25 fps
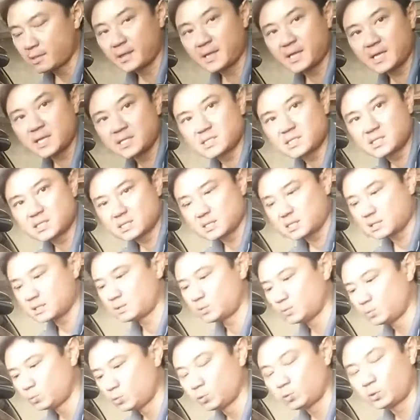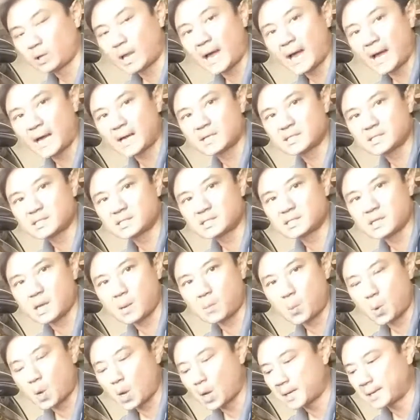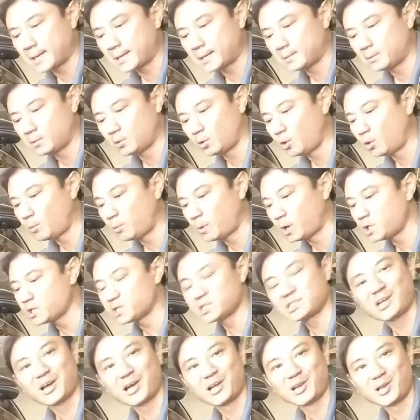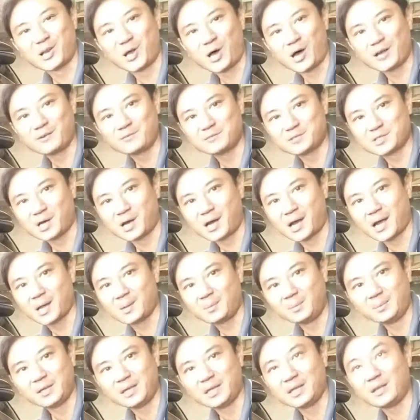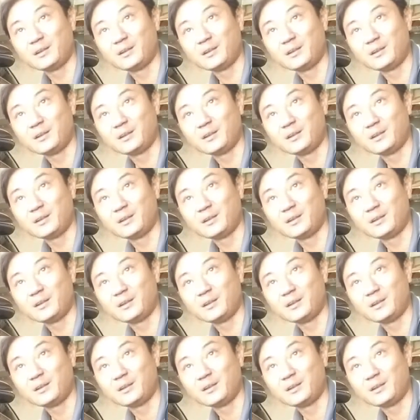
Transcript: these will last someone almost a lifetime